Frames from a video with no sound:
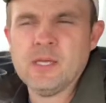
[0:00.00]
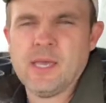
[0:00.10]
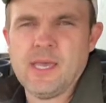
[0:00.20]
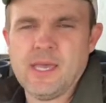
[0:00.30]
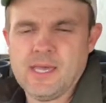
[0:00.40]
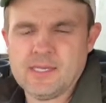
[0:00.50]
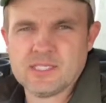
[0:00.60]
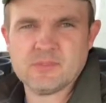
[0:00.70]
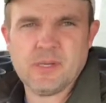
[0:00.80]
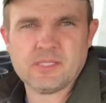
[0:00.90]
And
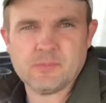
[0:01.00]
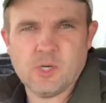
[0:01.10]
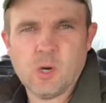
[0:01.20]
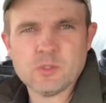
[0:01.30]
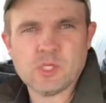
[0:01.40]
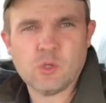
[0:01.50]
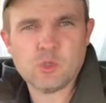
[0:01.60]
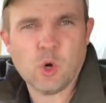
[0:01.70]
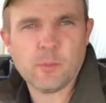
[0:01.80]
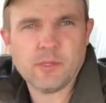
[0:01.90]
expect them to always go
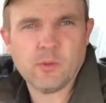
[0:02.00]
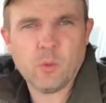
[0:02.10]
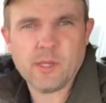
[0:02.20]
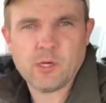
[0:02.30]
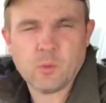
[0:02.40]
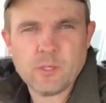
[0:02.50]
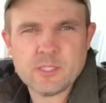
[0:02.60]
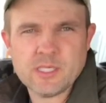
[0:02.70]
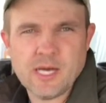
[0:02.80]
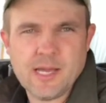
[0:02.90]
dormant in the winter.
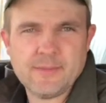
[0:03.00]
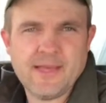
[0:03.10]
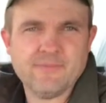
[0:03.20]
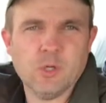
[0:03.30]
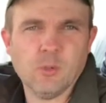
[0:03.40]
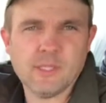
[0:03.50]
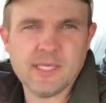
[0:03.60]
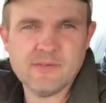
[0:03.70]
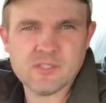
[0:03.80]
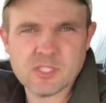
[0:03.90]
Wintertime, they have no
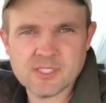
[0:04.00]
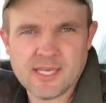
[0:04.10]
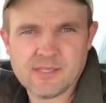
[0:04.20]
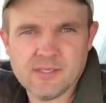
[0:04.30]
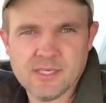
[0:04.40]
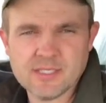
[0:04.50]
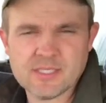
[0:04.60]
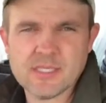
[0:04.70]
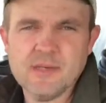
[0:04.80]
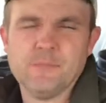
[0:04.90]
leaves, just like
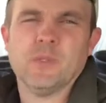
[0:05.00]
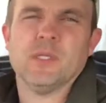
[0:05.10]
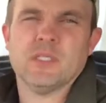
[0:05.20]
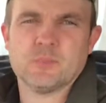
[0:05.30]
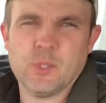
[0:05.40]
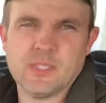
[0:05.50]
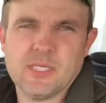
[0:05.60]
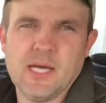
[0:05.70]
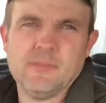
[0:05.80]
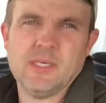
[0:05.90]
this.
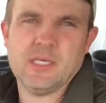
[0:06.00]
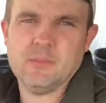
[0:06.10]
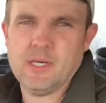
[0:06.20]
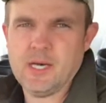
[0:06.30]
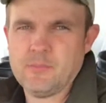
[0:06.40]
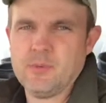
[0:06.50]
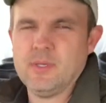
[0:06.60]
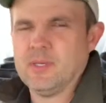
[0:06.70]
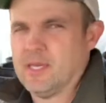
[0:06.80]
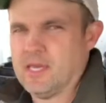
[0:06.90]
Springtime, they come up
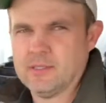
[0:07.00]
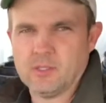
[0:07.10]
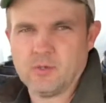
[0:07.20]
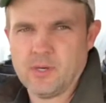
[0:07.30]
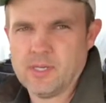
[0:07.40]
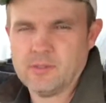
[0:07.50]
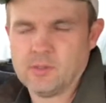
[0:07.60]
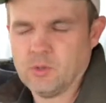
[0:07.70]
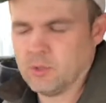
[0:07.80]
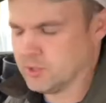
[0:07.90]
and look great. They're
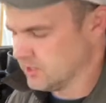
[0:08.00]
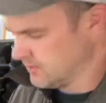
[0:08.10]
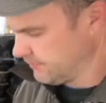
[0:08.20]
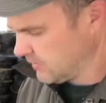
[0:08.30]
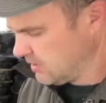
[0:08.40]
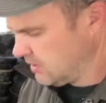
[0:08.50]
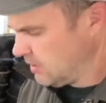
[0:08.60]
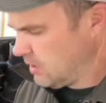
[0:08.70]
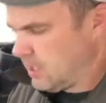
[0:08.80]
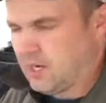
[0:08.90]
gorgeous.
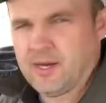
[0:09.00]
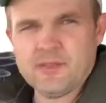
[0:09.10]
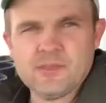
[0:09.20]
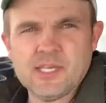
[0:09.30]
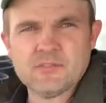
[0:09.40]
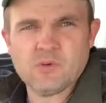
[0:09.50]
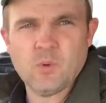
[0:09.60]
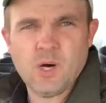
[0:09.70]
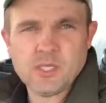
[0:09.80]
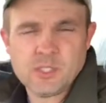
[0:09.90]
All right, thanks for
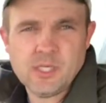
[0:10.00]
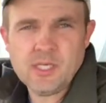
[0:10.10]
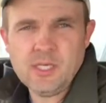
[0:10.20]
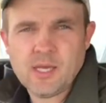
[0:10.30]
watching.